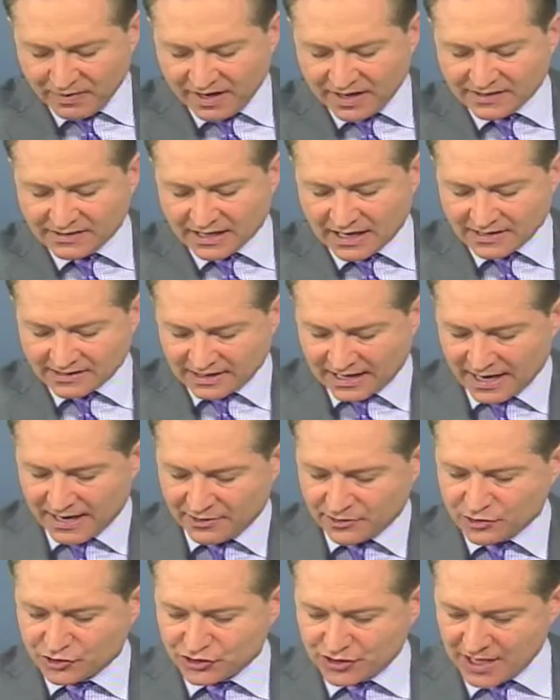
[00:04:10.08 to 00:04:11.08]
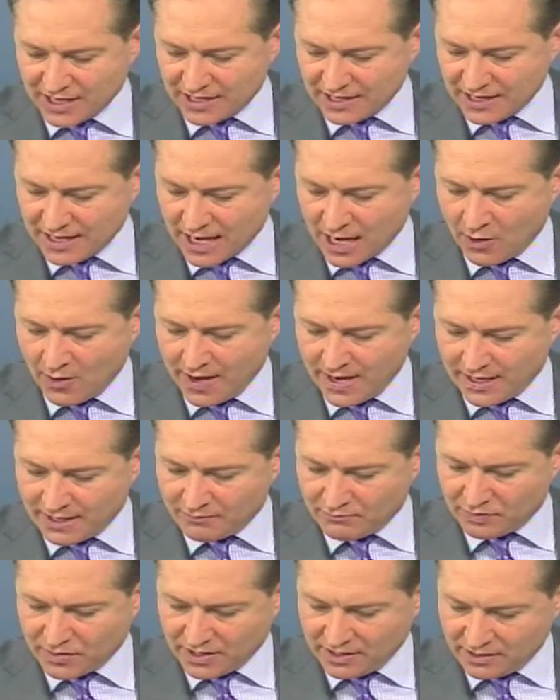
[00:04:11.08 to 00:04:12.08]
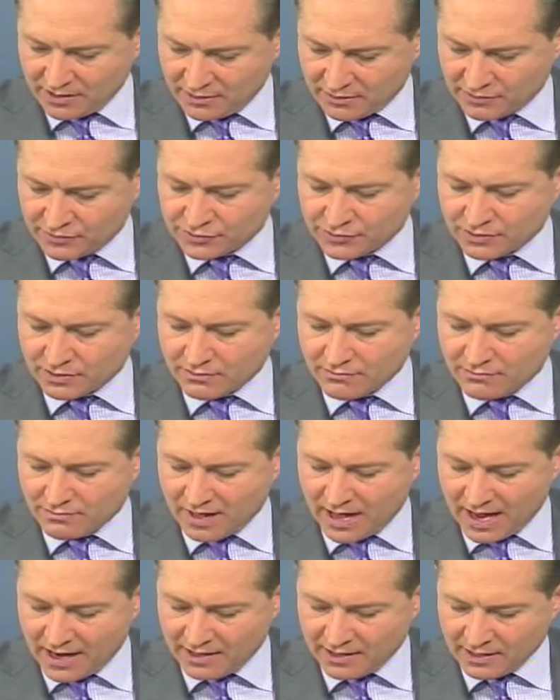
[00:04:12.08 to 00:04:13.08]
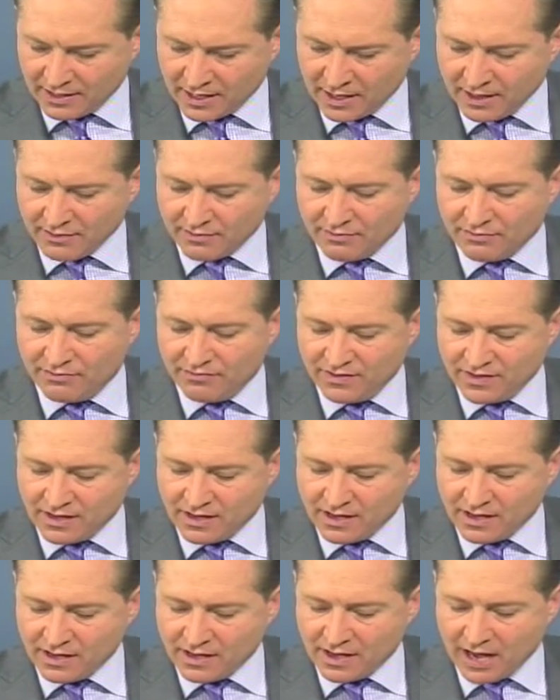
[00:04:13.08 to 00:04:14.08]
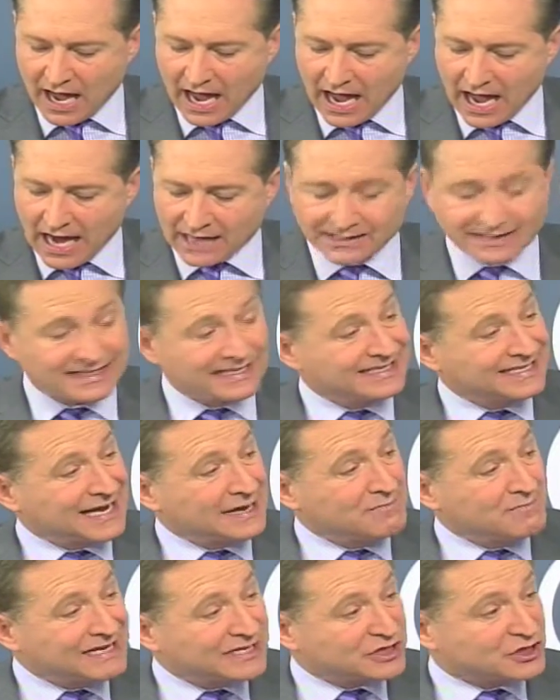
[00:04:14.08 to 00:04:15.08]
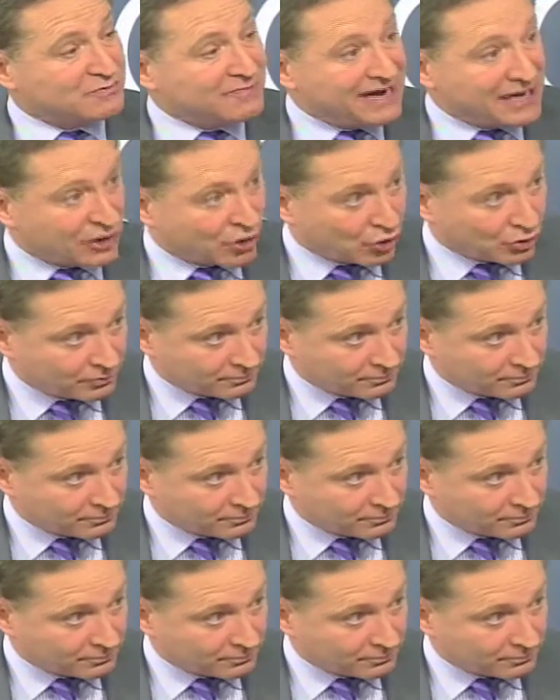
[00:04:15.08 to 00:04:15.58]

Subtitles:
because as I understand it now, it appears that the act is a misdemeanor.